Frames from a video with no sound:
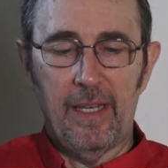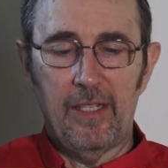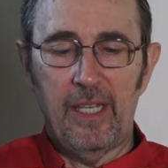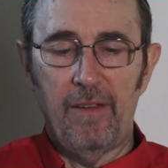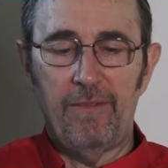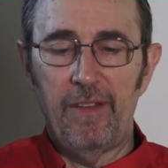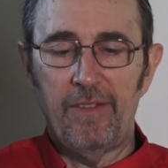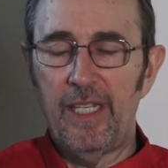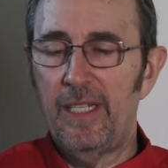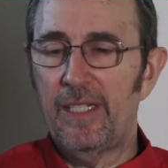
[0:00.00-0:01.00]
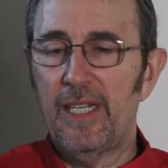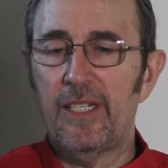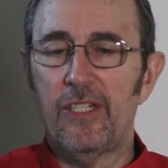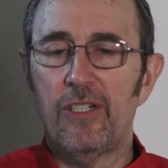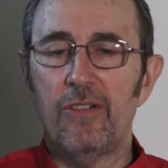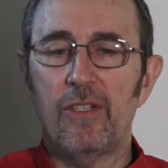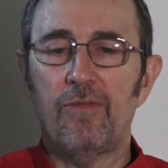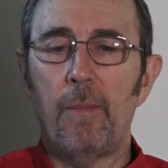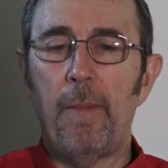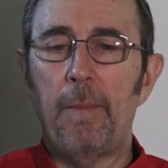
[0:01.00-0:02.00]
to 15 signatures
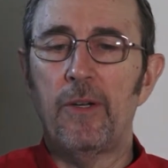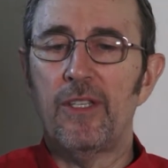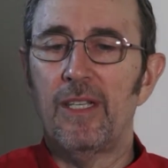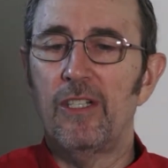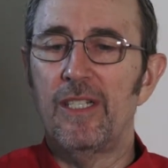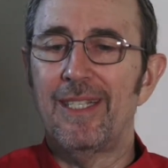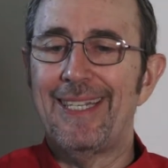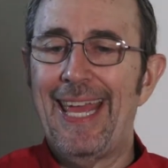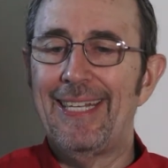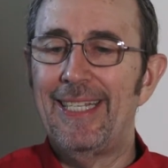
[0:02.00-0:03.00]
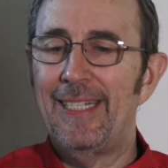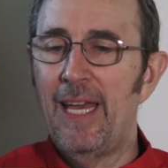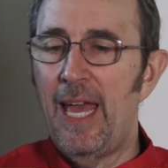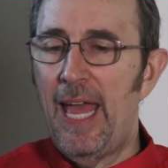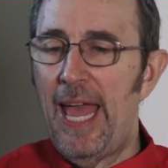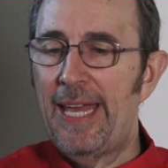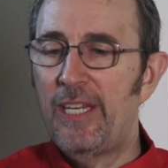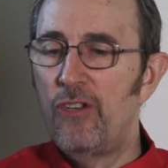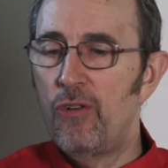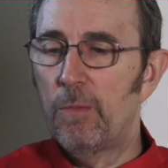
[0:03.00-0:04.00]
from members in good standing,
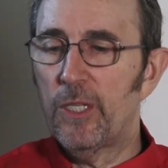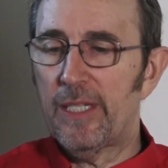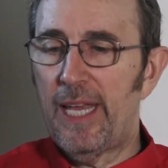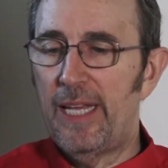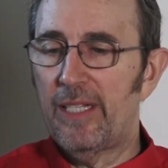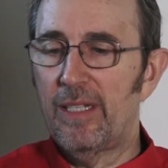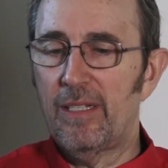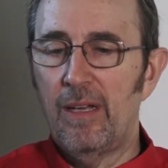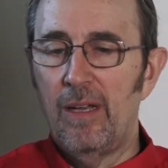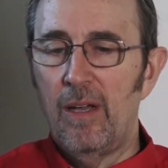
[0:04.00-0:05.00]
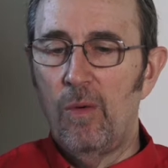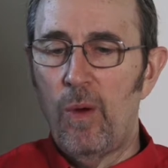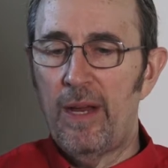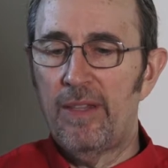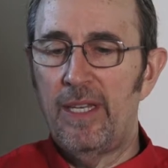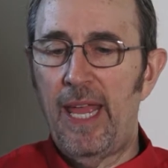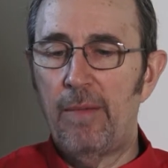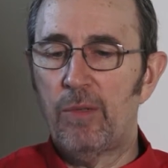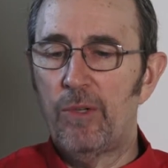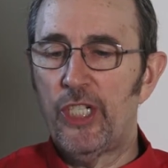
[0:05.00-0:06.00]
and in numerous cases where the
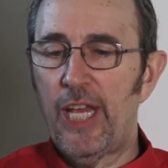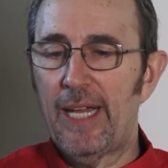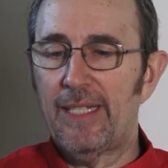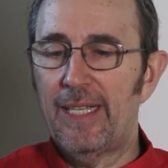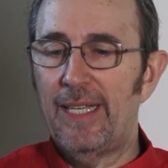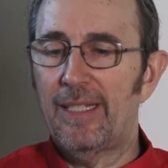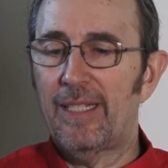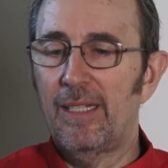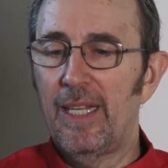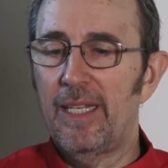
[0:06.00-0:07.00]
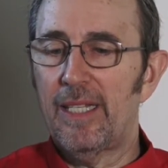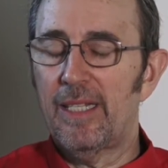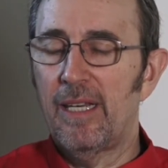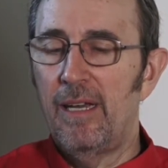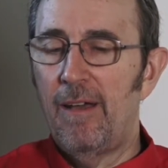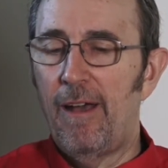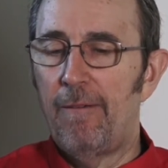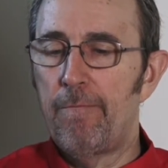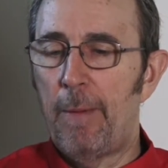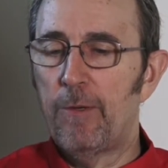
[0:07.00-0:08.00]
names were checked against the lists
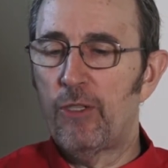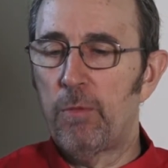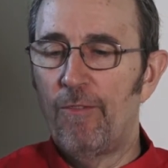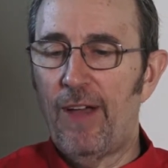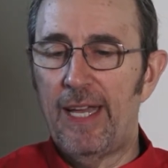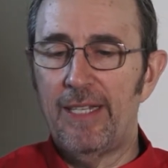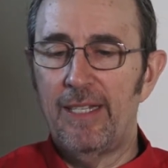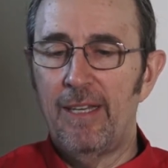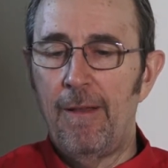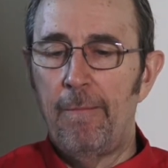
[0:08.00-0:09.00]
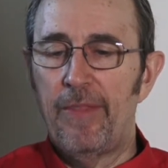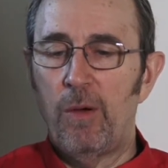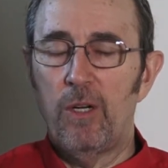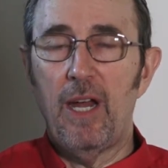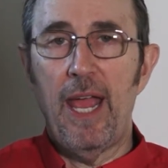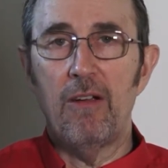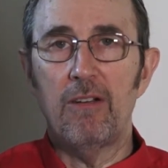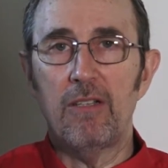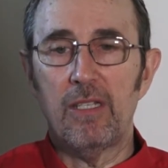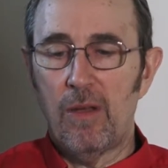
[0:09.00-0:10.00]
of members provided, there were errors,